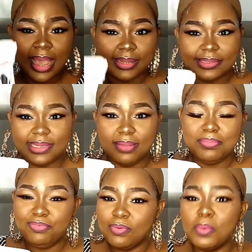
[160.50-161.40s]
item
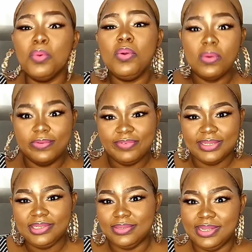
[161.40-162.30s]
before we go over
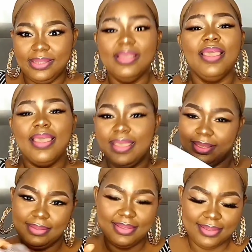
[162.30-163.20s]
to the hair.
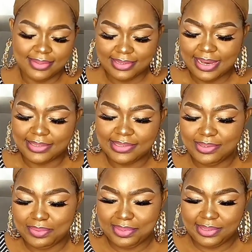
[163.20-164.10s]
Let's
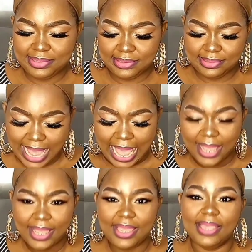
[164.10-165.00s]
do it.
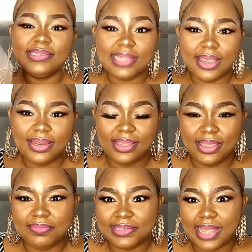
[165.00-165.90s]
Inside the
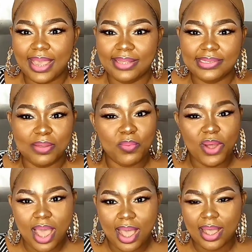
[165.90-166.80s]
gift item we
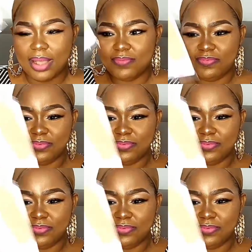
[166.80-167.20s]
have